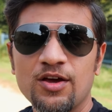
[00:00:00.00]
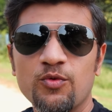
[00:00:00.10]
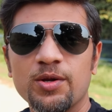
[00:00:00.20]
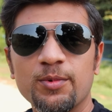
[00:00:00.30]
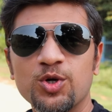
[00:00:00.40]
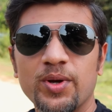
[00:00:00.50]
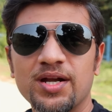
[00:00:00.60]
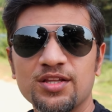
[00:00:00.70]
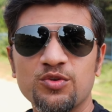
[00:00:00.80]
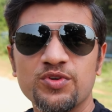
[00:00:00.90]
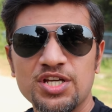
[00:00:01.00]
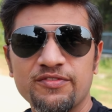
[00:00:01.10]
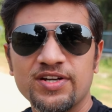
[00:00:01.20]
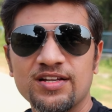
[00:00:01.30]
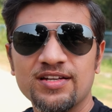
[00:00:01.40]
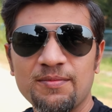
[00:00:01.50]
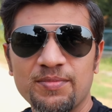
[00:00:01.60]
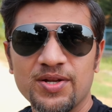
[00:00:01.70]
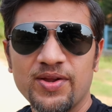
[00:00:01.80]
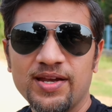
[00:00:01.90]
We are about to enter the Vijaya Vitthala
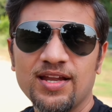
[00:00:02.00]
Temple right